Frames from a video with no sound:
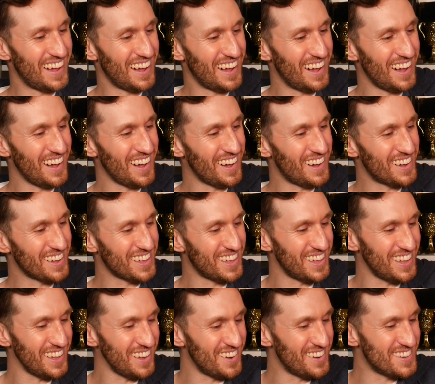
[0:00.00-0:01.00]
Oh,
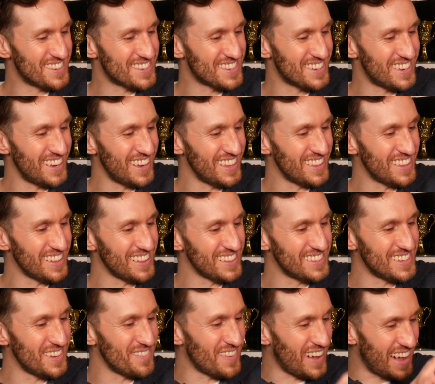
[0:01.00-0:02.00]
cute. Look, little
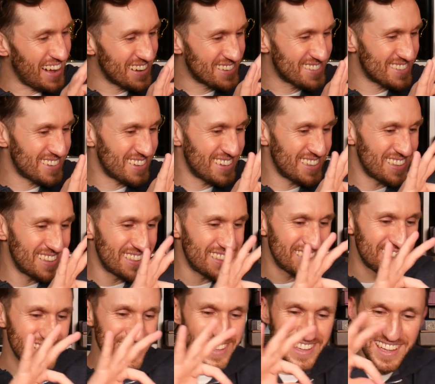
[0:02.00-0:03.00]
tea bags.
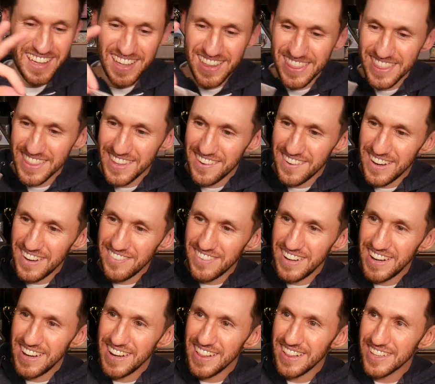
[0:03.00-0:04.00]
They're
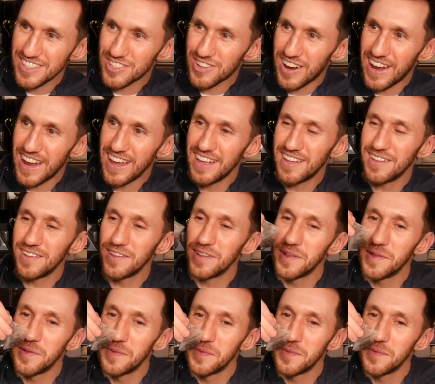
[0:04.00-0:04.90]
even in a little triangle.